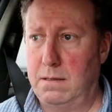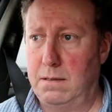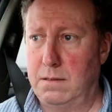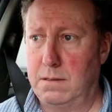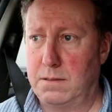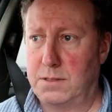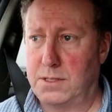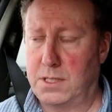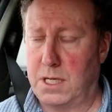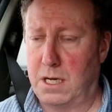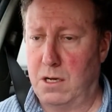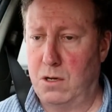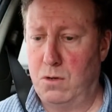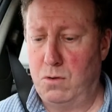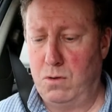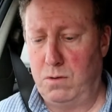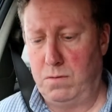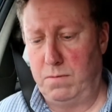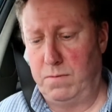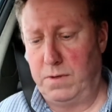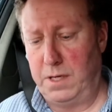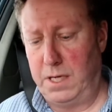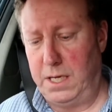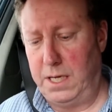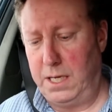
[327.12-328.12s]

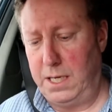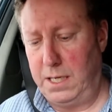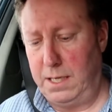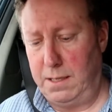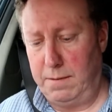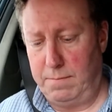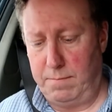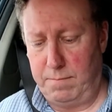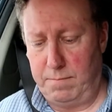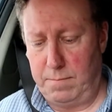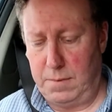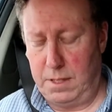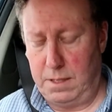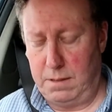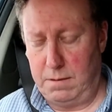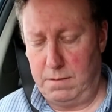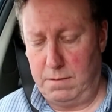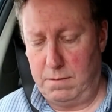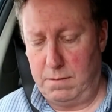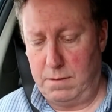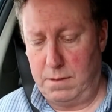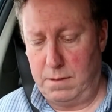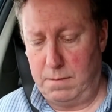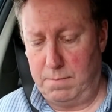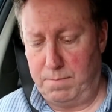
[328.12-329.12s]
So the
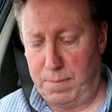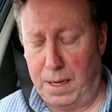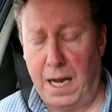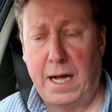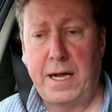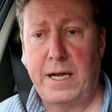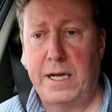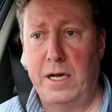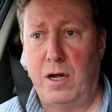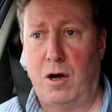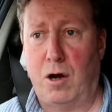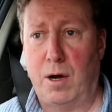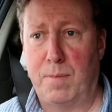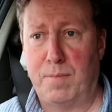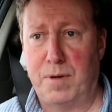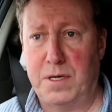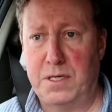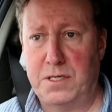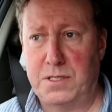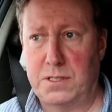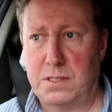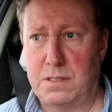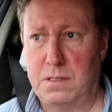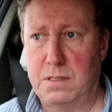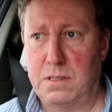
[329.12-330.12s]
plug-in
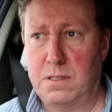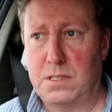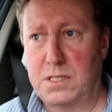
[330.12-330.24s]
hybrids,